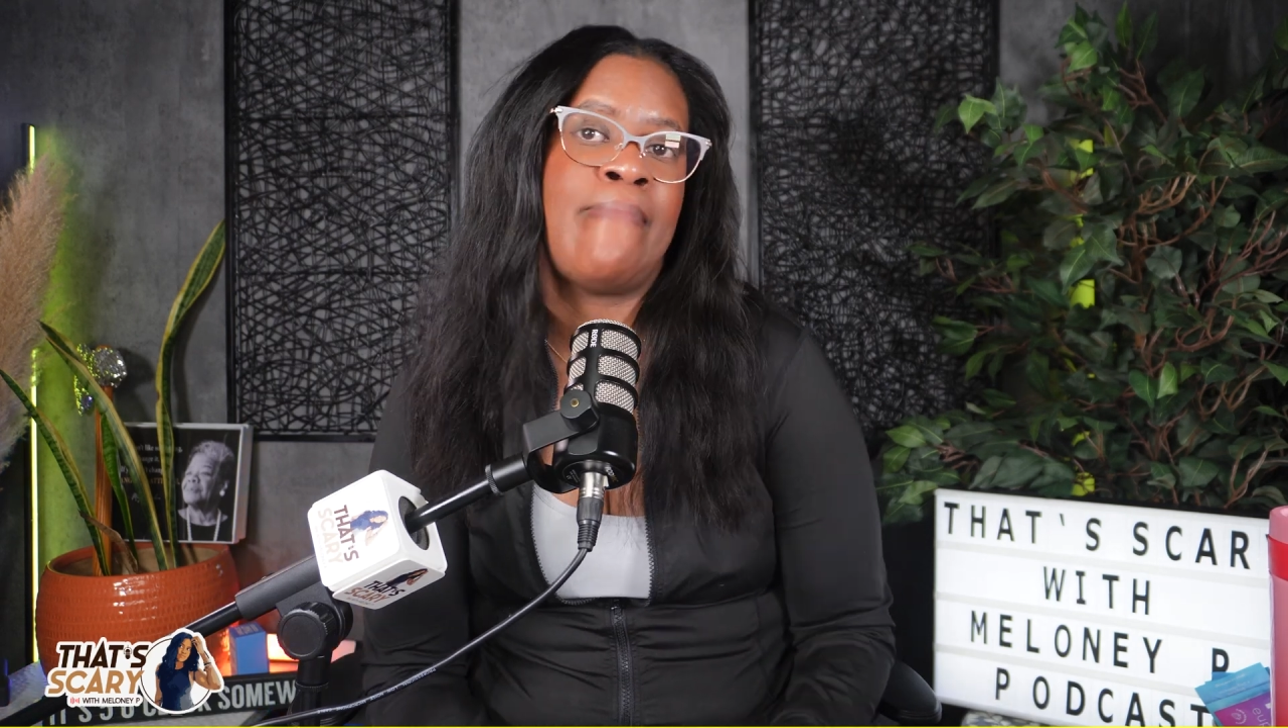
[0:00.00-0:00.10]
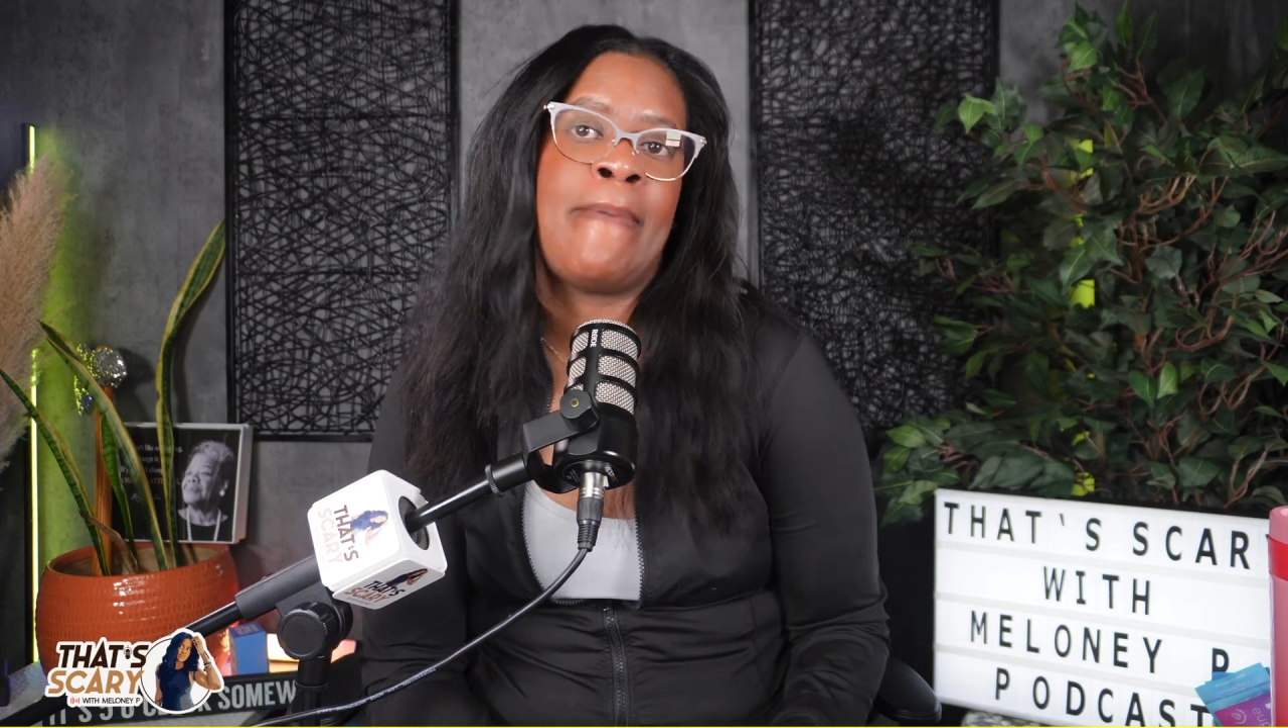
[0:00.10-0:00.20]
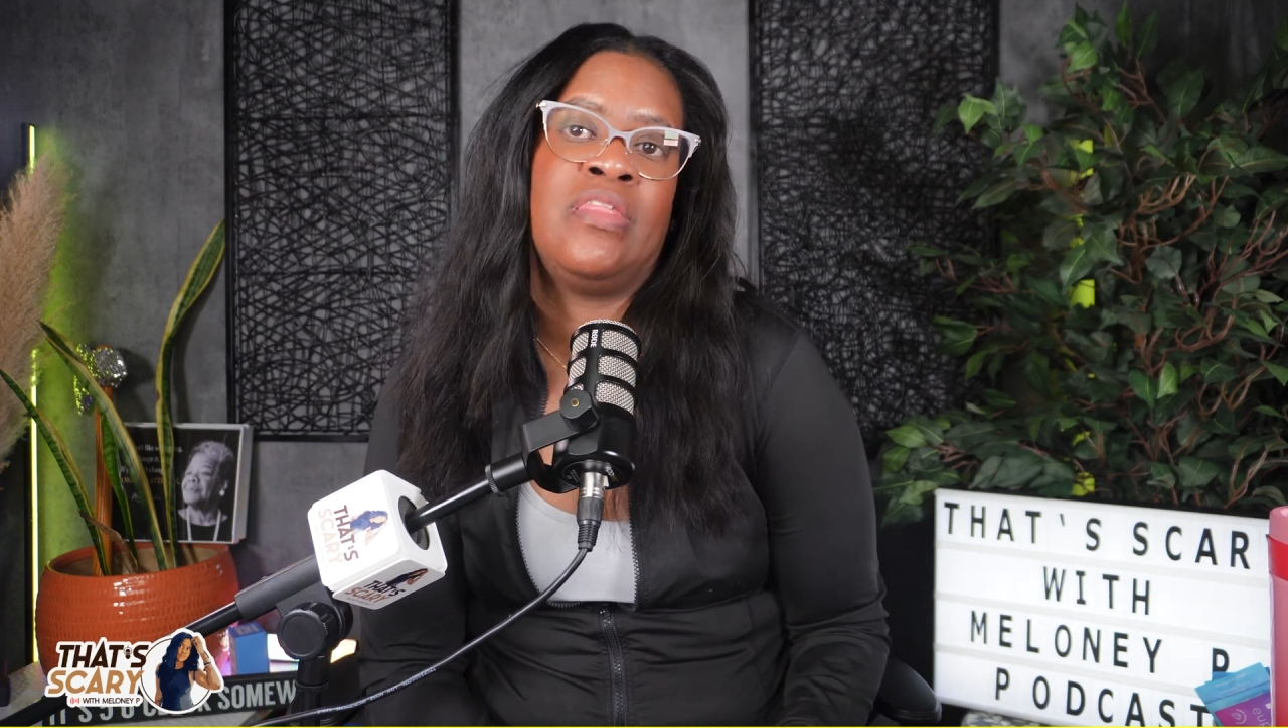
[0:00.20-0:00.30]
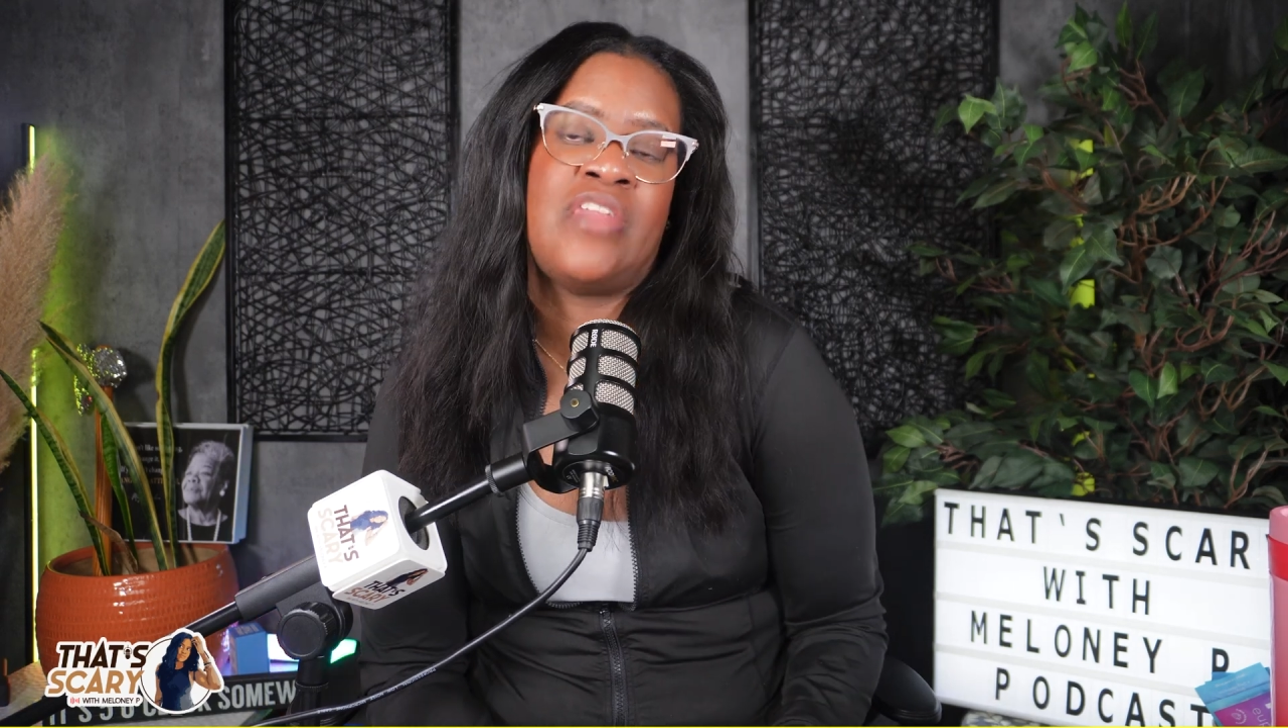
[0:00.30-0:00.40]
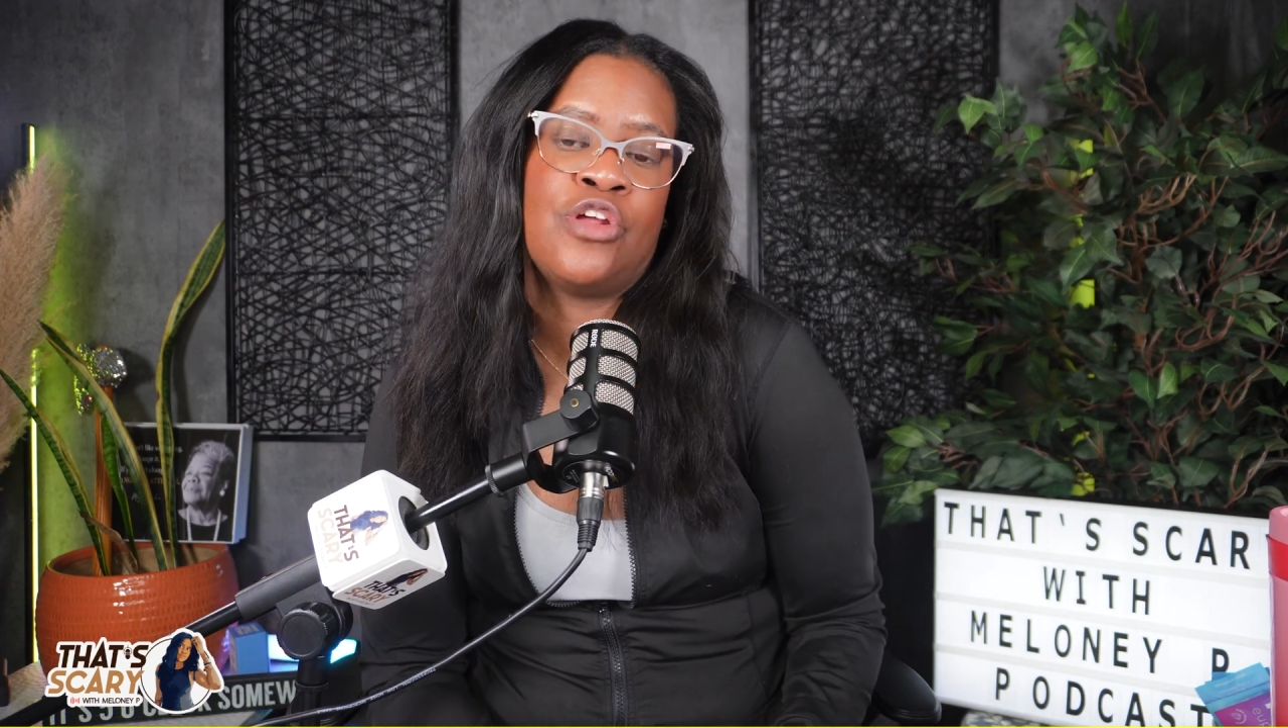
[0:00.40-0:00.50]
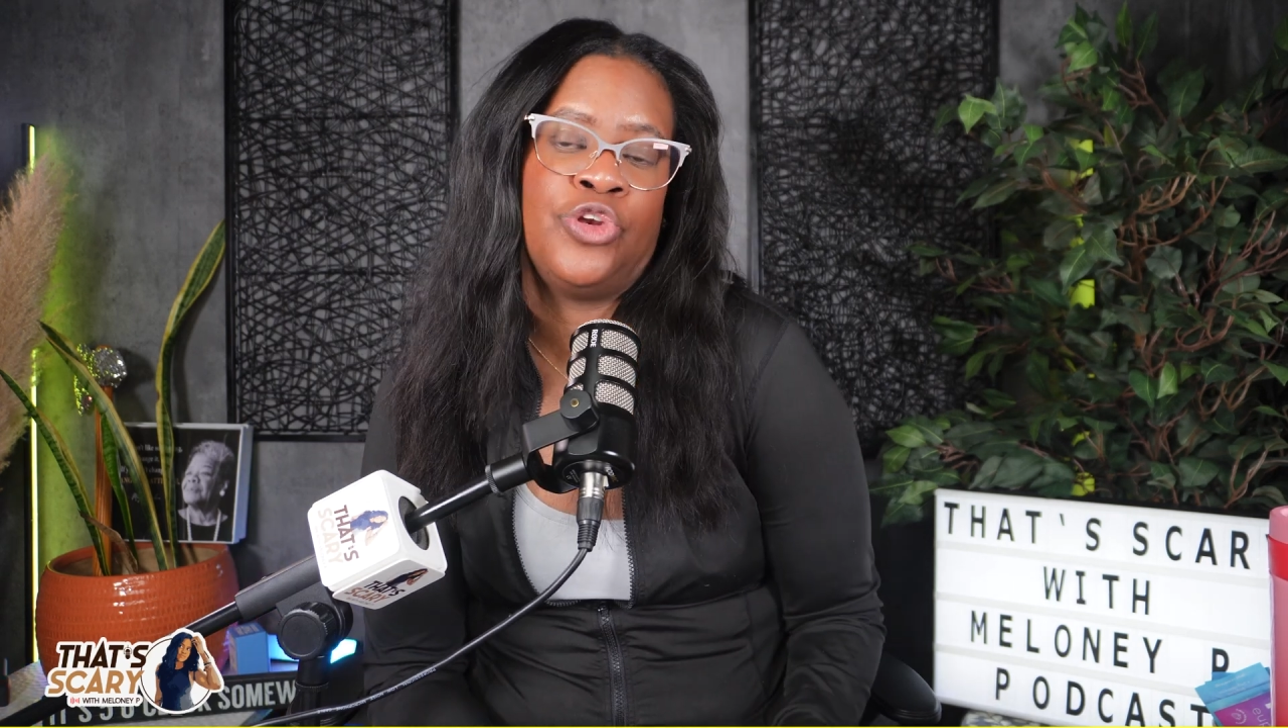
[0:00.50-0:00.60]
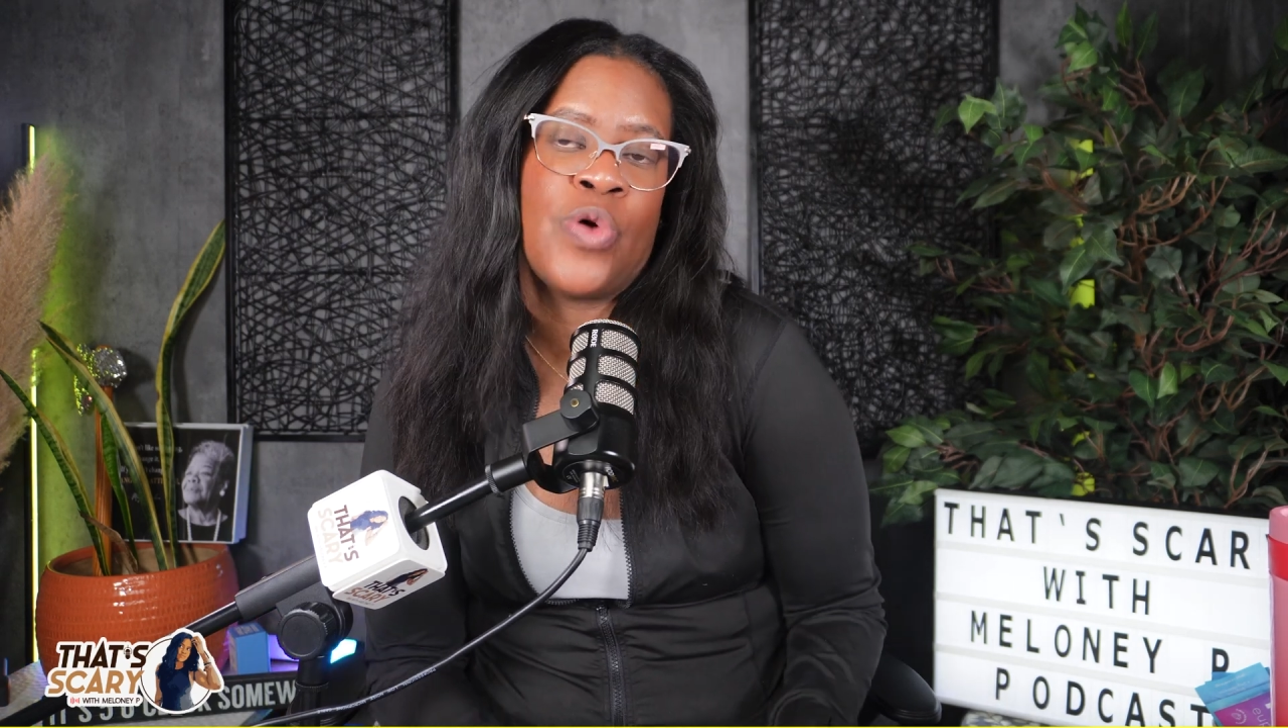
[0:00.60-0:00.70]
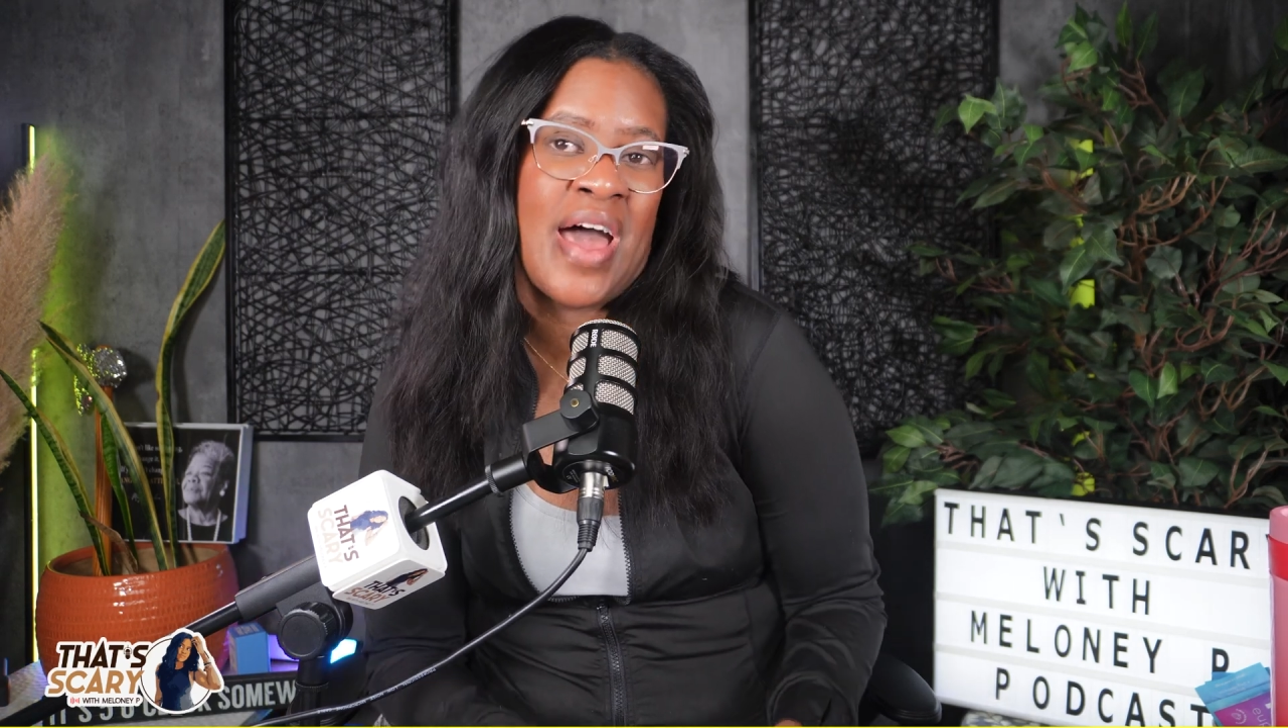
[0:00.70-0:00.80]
maybe they don't know